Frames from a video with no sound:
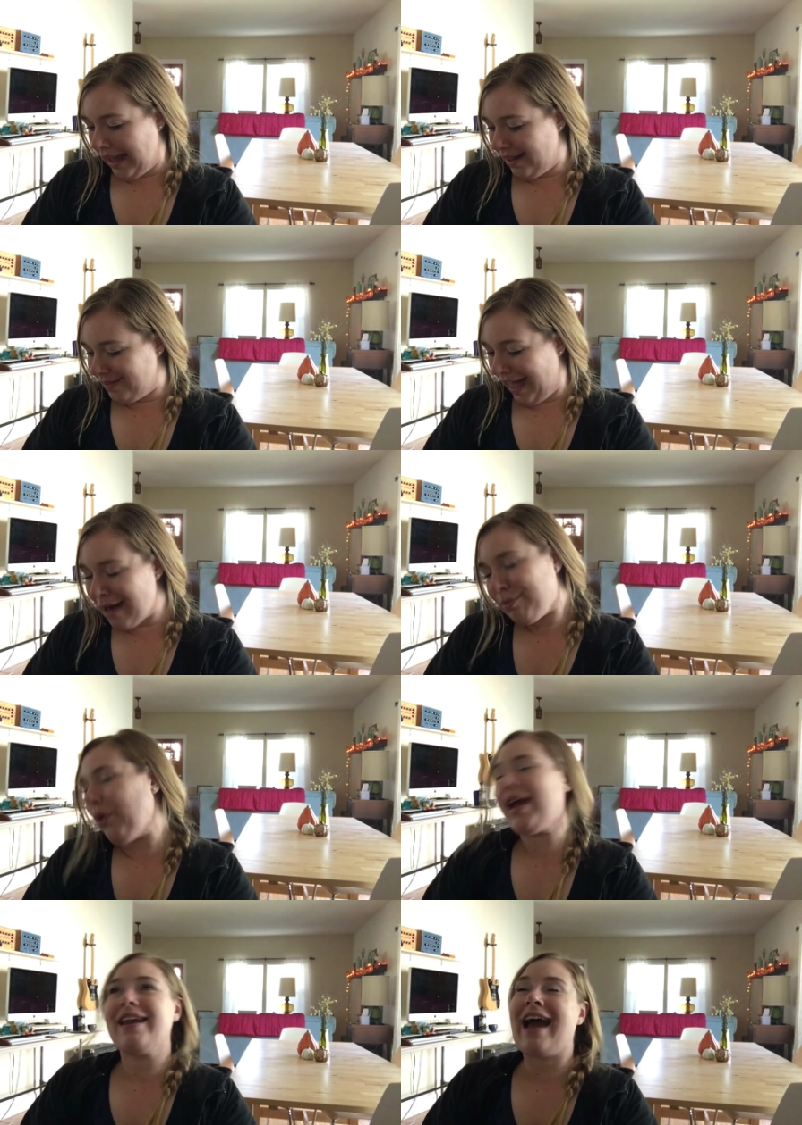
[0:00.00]
And at that
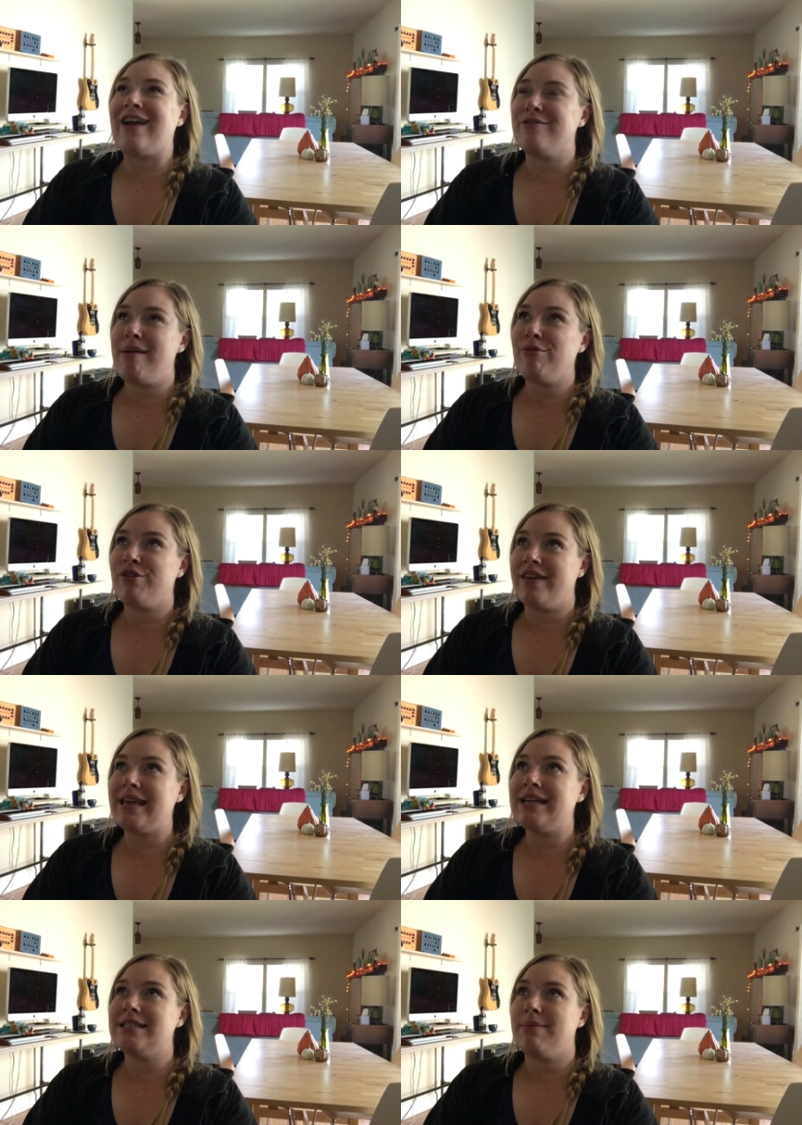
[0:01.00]
point, I remember
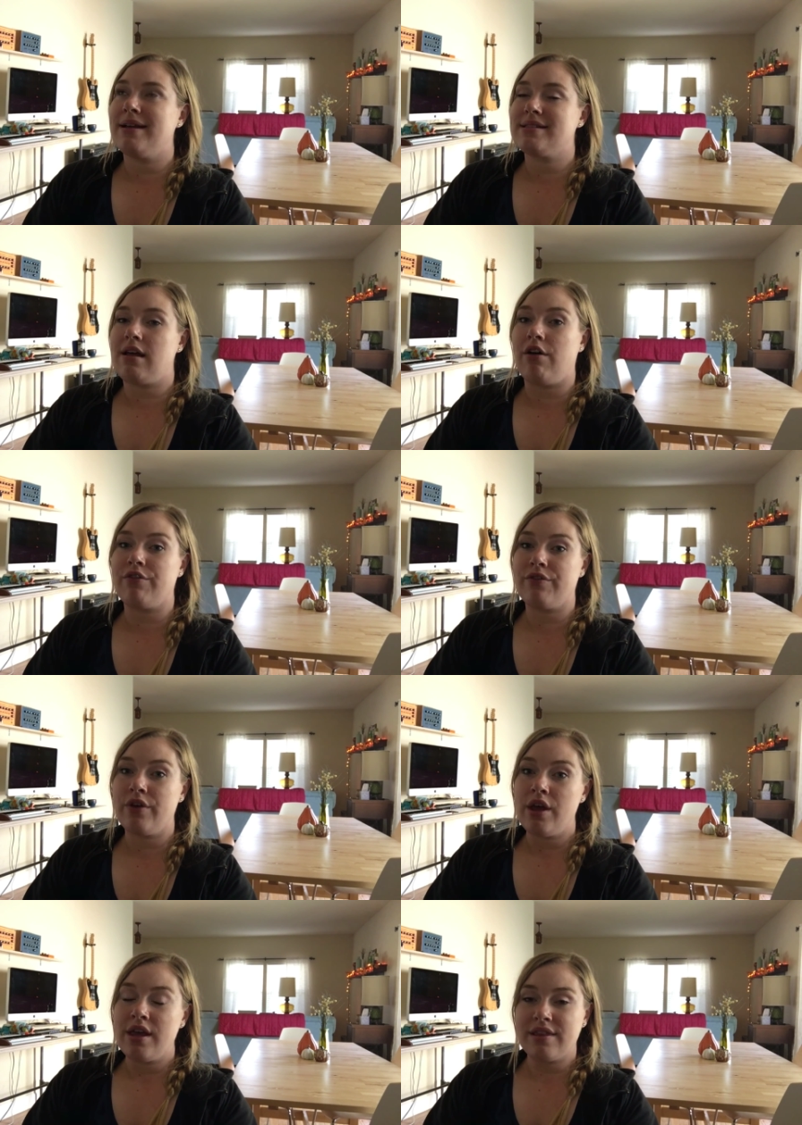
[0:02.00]
thinking to myself,
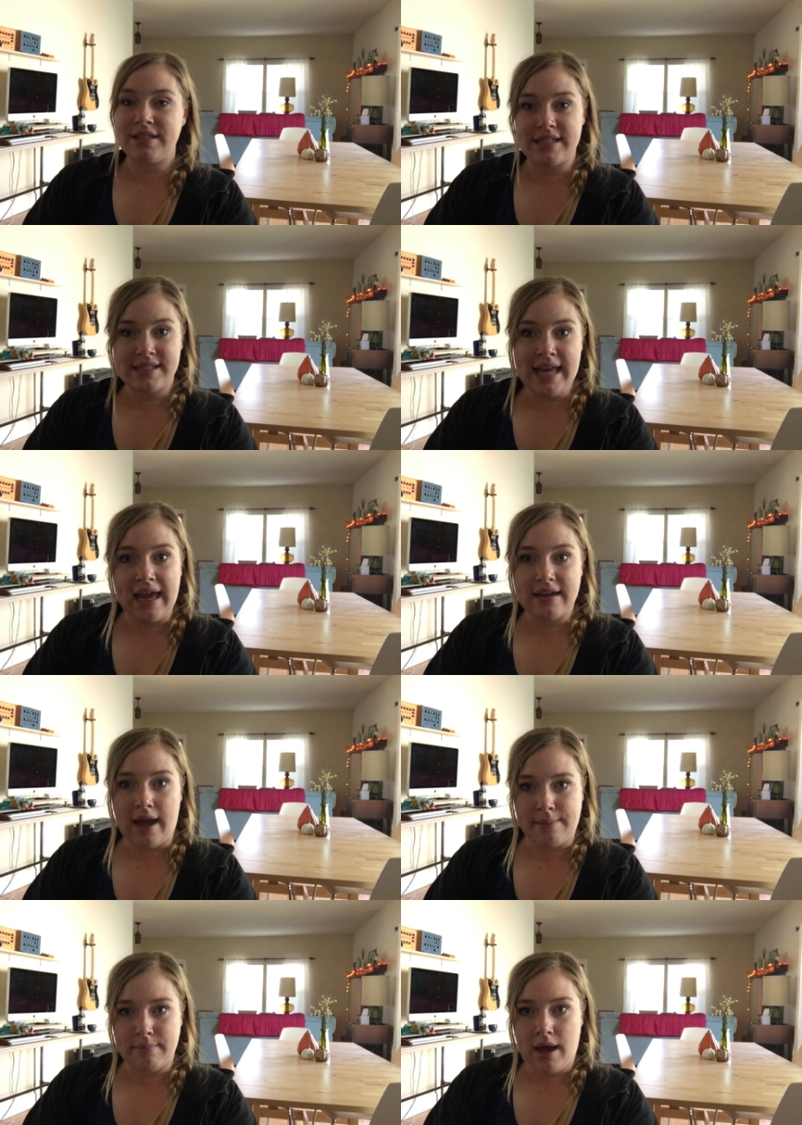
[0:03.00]
this is it.
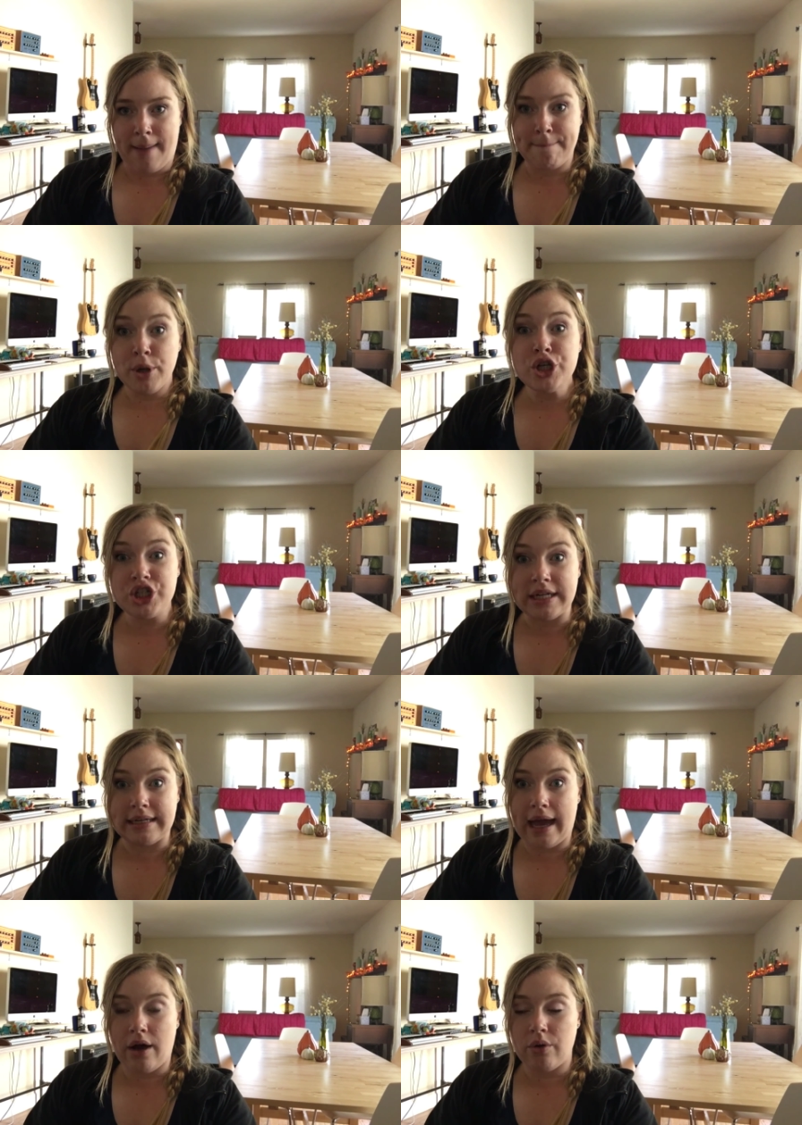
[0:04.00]
I'm pushing
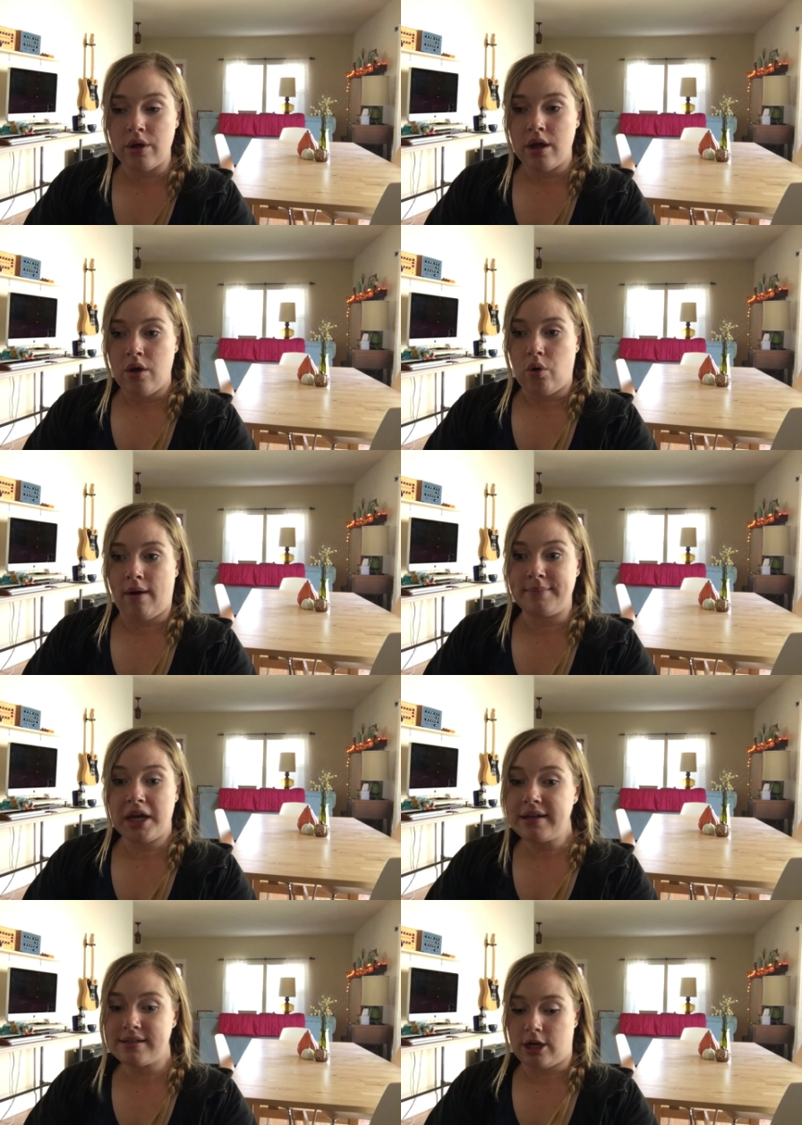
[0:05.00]
now, or I'm
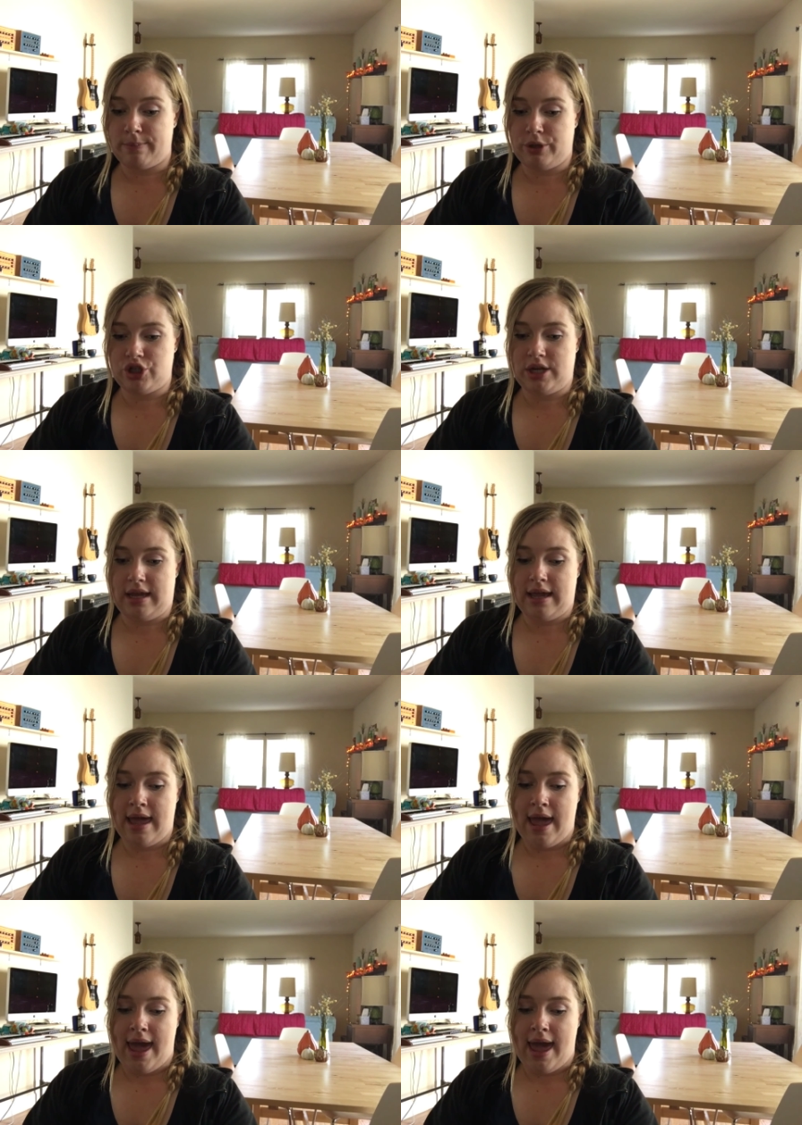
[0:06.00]
gonna start pushing.